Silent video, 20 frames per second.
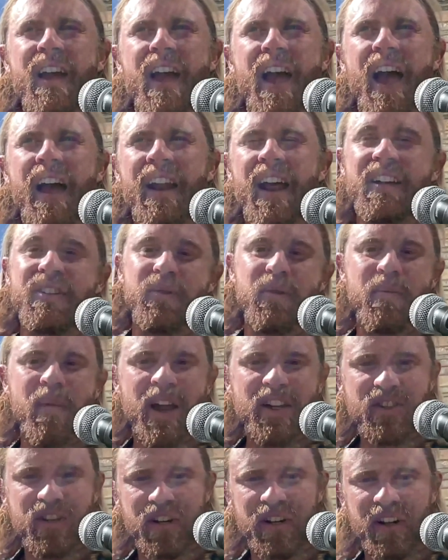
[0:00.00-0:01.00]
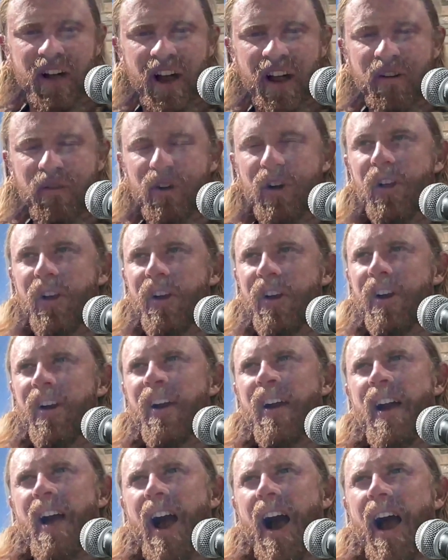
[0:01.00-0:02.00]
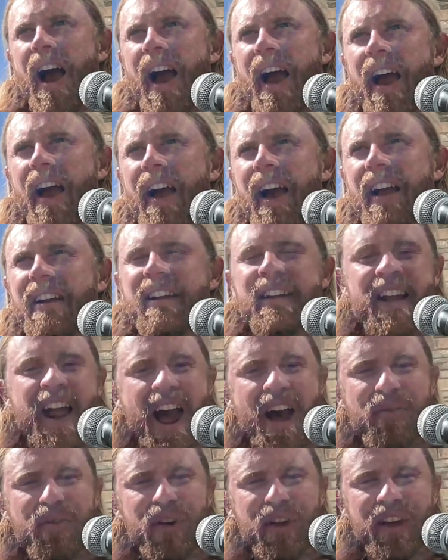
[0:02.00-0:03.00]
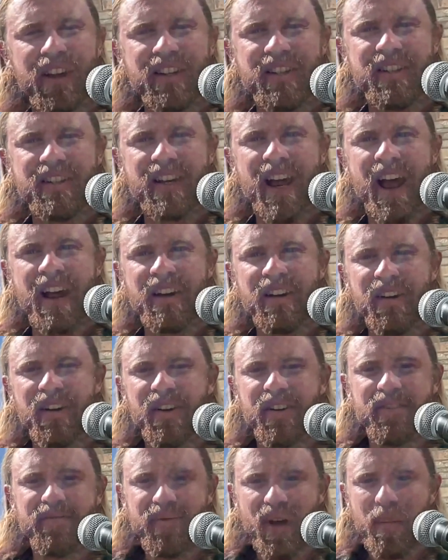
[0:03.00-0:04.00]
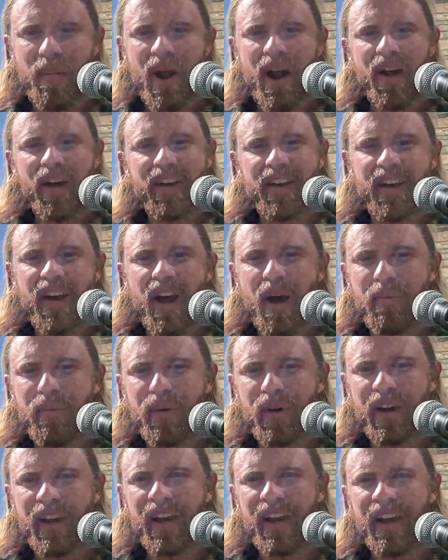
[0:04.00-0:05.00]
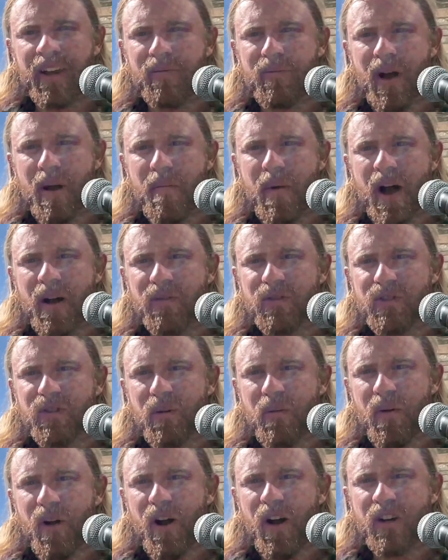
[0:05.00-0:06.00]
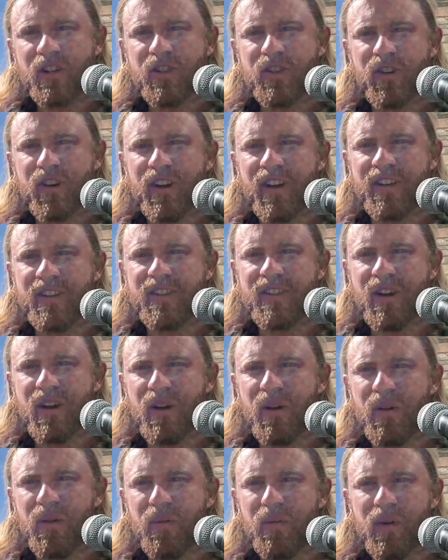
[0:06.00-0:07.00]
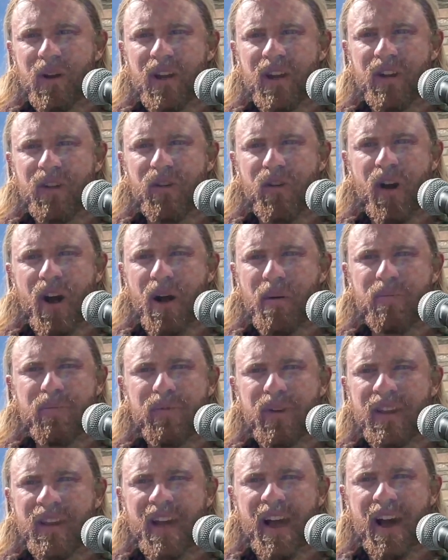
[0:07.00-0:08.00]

and as we mentioned kind of earlier, I didn't have really a standard American upbringing. My mom's from Austria, so we grew up in the